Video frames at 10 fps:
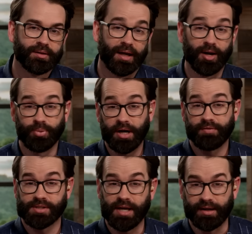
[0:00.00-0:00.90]
Now, how
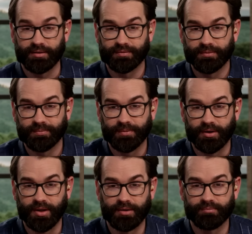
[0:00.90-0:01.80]
brave is that?
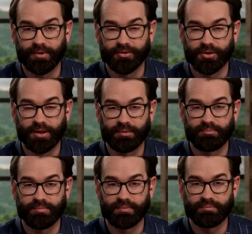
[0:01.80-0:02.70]
Are they also going
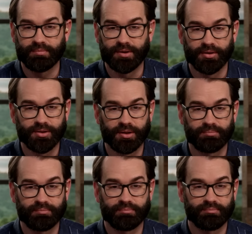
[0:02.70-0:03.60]
to, they're also
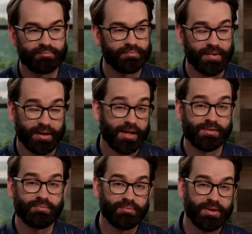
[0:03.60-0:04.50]
going to, I
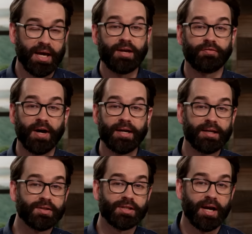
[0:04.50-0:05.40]
guess, gayify
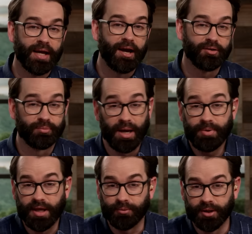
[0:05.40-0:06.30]
Inside Out, or
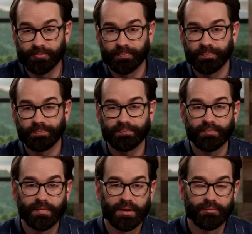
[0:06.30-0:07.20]
maybe they will,
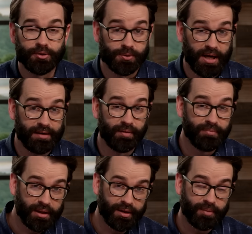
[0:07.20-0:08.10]
which was kind of a
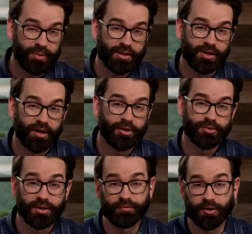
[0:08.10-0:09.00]
middling Pixar
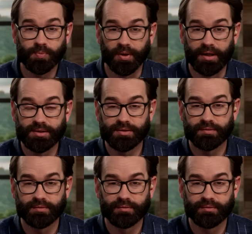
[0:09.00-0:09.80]
entry in the first place.